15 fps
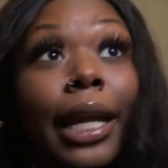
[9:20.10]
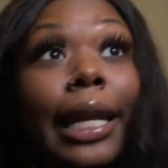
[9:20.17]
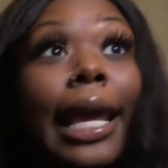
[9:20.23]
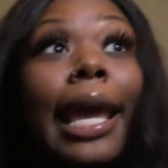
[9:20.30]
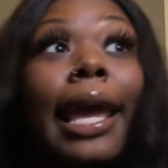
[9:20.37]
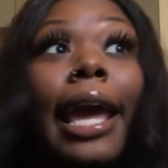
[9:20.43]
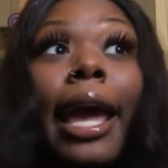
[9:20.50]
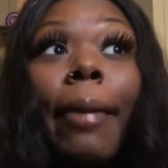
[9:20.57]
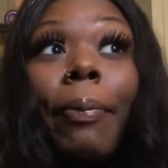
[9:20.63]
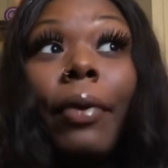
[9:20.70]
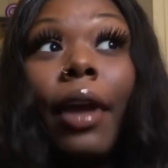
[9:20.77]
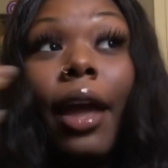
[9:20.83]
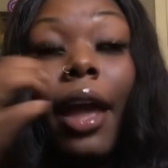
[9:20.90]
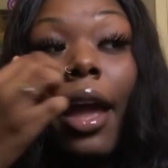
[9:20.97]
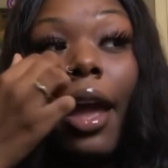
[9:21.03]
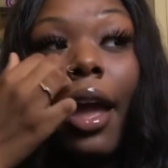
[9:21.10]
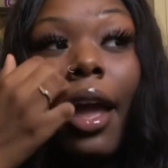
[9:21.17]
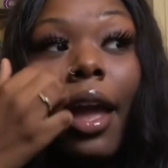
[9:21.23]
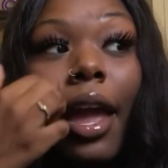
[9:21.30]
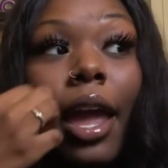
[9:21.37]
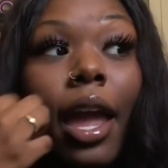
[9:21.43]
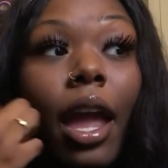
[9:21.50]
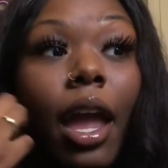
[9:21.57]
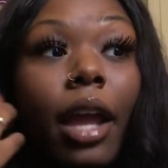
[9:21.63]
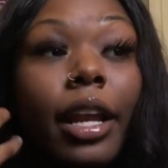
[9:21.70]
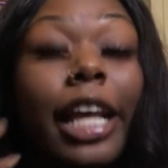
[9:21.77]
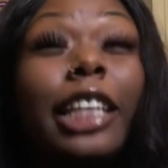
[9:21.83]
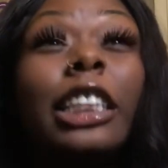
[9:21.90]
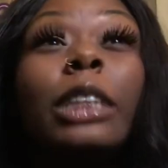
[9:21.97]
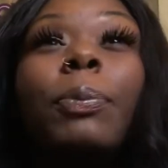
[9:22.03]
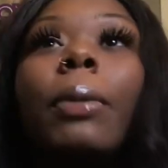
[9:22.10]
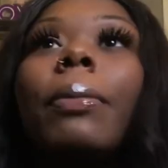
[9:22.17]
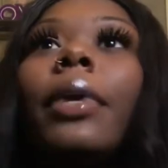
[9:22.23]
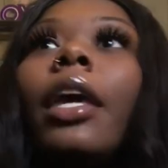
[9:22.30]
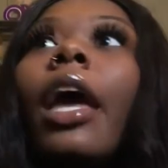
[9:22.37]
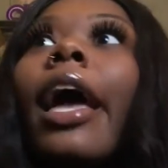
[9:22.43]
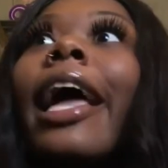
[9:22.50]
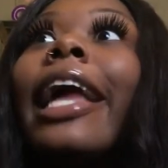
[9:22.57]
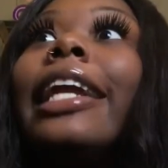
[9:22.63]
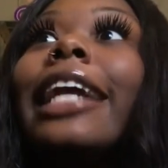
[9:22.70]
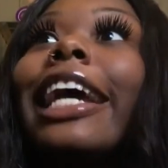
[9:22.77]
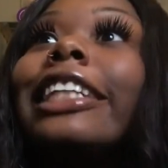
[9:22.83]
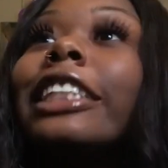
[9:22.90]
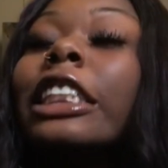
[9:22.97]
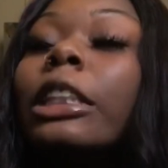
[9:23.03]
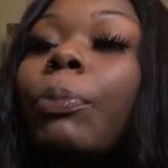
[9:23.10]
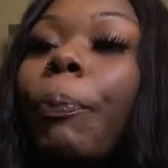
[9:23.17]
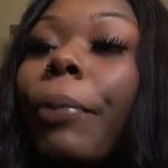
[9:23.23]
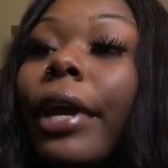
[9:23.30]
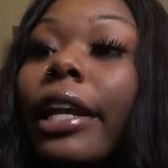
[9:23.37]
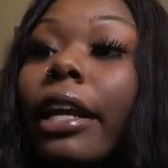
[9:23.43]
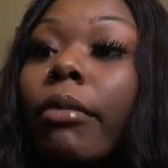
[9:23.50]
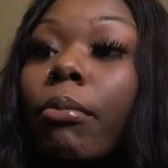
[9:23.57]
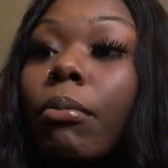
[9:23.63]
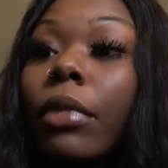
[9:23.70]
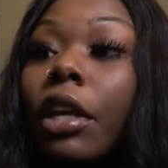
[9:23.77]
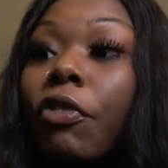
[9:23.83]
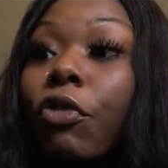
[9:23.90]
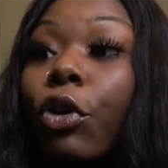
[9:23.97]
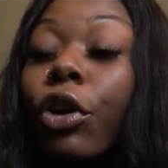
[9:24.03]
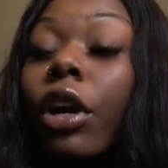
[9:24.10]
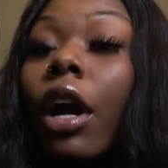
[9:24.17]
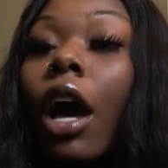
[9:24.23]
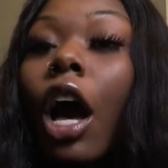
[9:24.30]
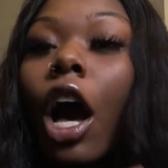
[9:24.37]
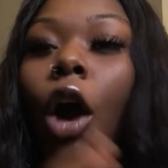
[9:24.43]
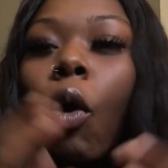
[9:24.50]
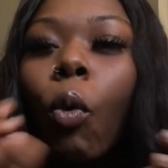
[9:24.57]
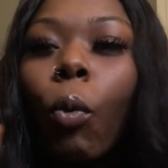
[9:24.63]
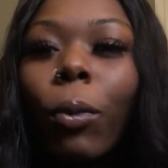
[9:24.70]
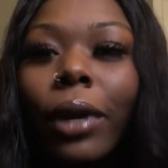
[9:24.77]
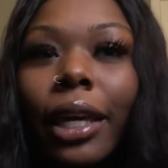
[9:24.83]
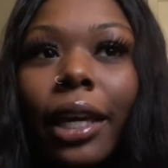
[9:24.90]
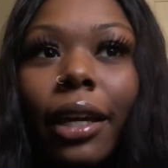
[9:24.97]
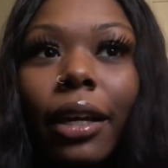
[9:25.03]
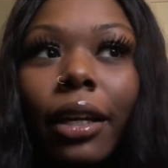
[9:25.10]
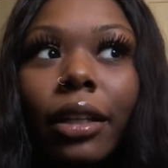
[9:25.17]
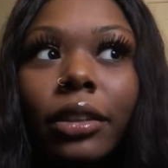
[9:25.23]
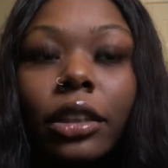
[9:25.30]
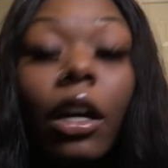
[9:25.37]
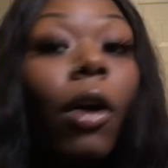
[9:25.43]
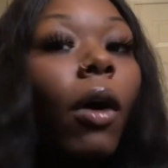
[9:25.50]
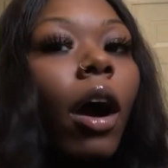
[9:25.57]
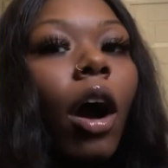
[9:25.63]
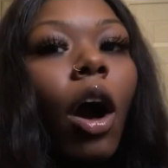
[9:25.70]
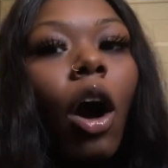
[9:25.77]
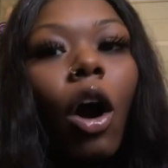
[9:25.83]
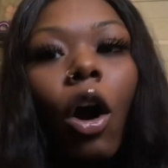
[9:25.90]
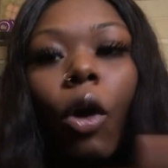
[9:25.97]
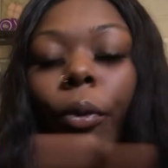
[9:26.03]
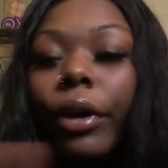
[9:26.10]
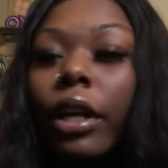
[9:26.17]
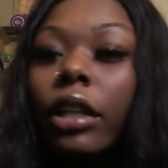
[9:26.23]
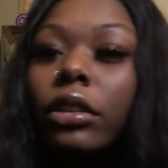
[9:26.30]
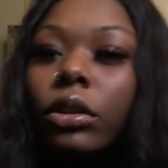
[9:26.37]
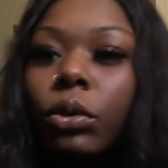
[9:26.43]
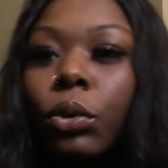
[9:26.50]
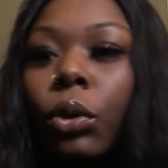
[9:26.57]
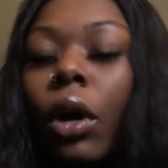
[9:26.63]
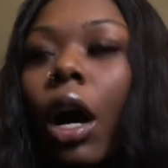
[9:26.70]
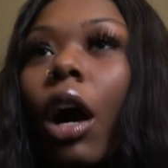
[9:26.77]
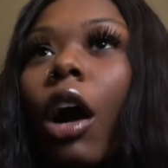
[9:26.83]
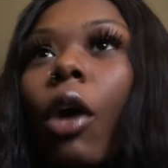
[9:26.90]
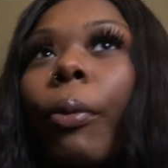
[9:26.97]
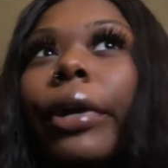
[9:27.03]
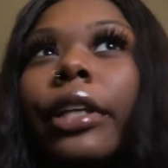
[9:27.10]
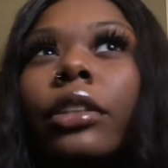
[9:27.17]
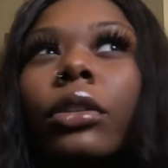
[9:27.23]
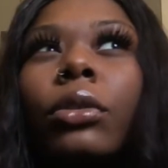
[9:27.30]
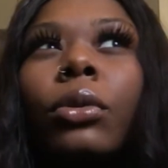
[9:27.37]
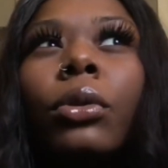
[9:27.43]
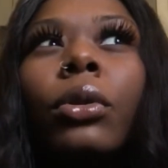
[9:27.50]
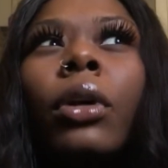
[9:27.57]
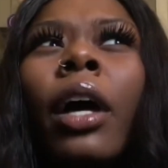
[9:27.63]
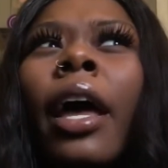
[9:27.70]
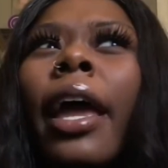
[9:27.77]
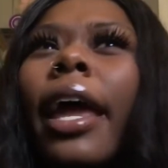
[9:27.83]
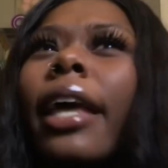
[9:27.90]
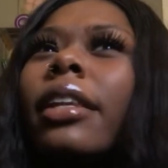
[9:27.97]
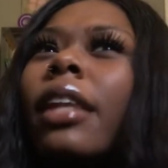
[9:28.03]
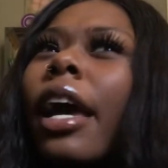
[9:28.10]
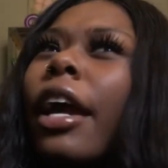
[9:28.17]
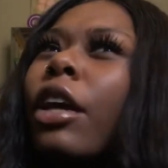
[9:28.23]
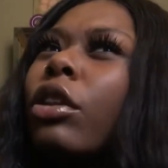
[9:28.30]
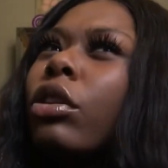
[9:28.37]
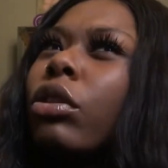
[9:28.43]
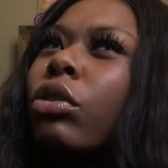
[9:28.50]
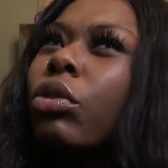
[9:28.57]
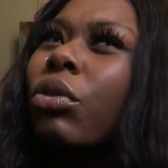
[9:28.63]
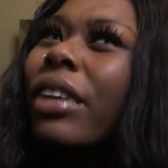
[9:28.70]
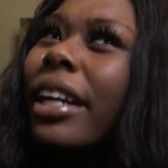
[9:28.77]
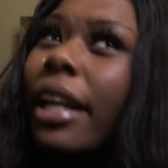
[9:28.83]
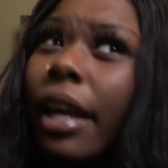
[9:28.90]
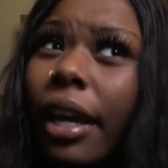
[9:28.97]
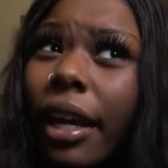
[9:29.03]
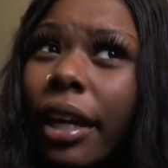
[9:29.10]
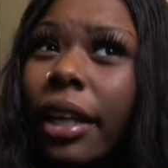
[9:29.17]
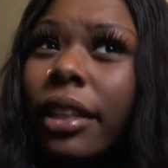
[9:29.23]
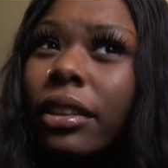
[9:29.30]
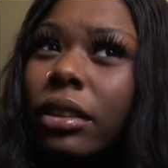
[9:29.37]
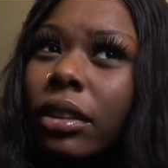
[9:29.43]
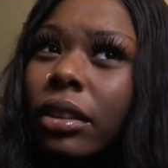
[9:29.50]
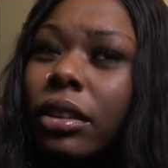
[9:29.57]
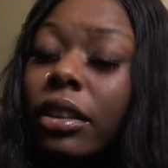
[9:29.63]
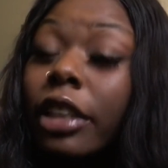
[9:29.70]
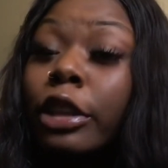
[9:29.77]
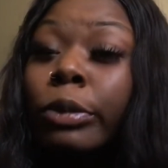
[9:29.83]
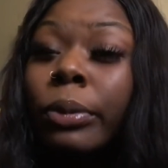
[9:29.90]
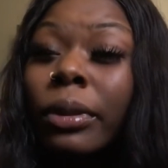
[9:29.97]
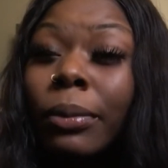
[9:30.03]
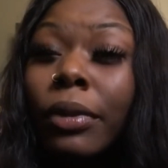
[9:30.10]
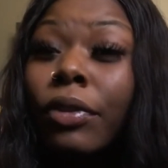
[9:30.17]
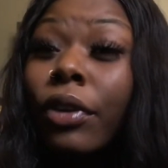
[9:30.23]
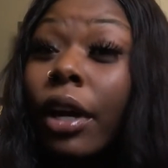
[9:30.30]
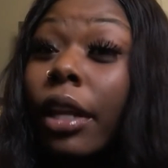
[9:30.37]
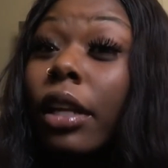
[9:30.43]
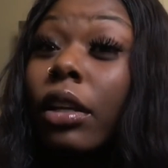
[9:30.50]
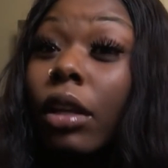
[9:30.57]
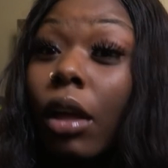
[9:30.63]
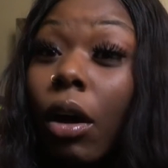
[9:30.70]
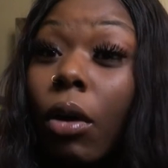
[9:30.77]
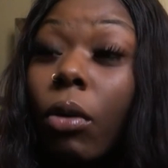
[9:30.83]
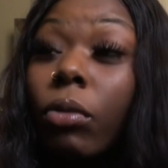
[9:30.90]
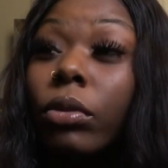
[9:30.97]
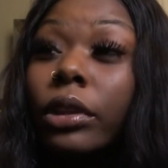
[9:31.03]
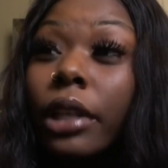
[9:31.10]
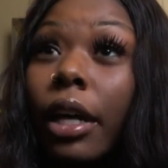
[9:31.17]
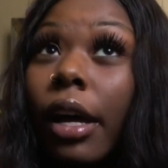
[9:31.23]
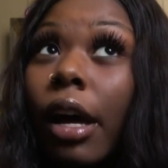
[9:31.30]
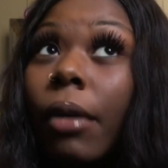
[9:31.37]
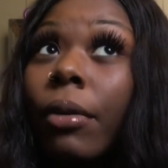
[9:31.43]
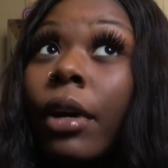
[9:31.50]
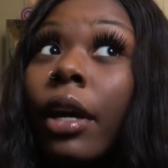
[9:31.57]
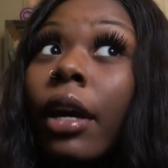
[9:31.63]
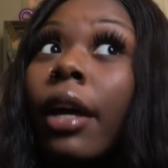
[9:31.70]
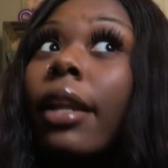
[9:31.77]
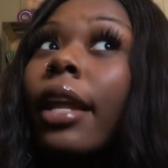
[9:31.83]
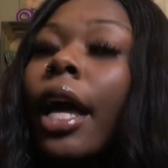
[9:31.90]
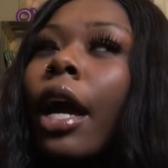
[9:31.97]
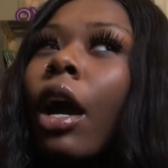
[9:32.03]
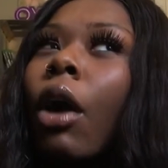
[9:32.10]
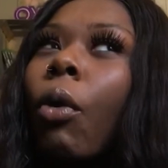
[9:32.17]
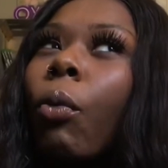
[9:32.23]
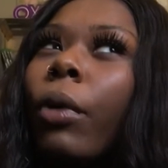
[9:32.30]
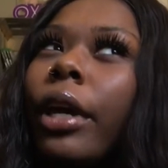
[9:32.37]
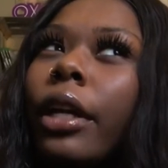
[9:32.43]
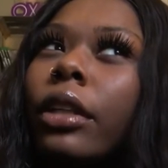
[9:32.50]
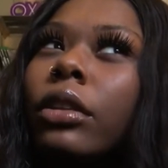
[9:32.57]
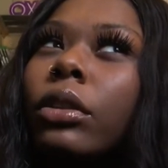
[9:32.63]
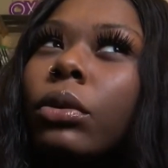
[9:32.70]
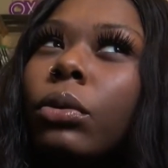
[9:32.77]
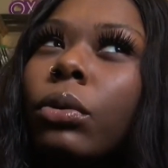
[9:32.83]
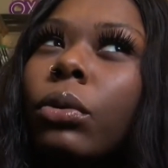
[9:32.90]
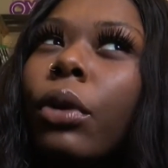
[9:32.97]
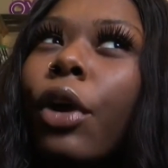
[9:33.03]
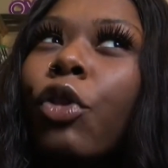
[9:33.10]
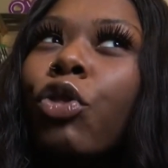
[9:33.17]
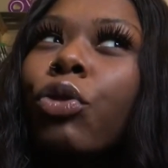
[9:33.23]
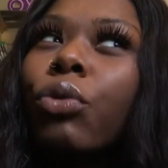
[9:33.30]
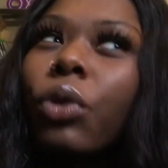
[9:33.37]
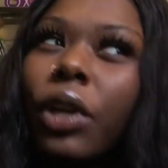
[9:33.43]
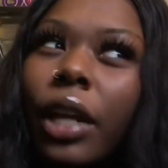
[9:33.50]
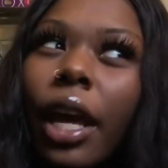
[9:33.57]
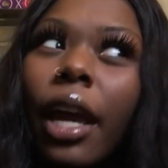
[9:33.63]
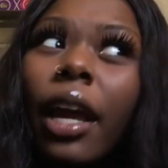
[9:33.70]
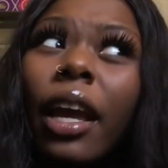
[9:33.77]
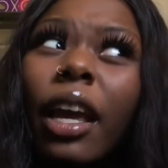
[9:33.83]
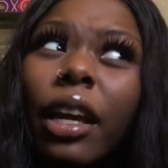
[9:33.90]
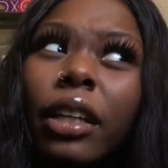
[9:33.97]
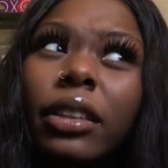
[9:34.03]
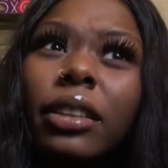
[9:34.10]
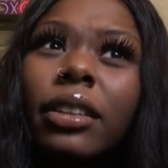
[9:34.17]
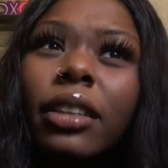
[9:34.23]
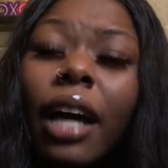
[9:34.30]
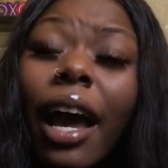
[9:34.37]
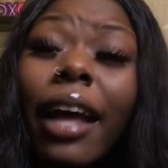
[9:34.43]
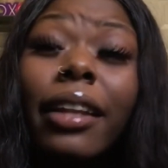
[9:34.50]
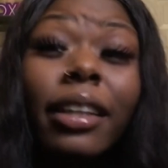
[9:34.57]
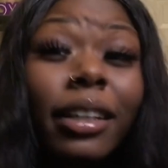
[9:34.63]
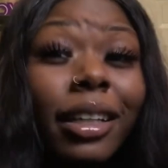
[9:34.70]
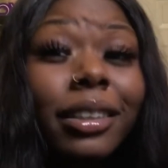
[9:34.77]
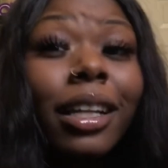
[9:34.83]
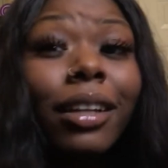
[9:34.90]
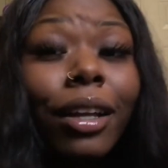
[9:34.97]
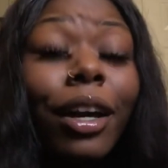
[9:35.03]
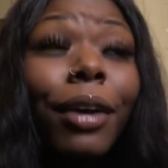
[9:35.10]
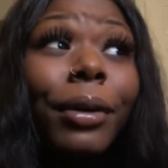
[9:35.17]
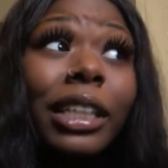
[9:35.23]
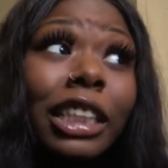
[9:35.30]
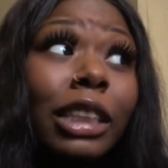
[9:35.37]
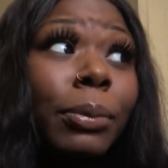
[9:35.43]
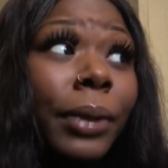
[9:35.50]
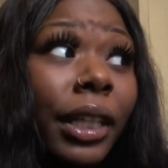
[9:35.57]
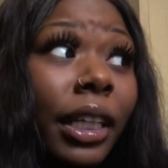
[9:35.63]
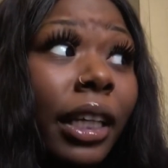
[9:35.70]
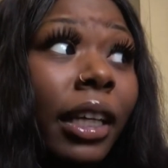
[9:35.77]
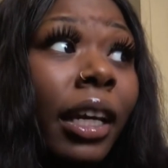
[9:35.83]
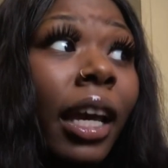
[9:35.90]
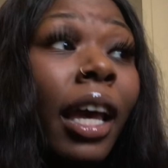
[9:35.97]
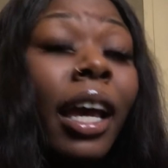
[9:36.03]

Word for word: that happened and they suspended me they suspended me for a week so a whole week of school a whole week of school in like three days they suspended me for a long time like a week of school in three days i think that's how long i was suspended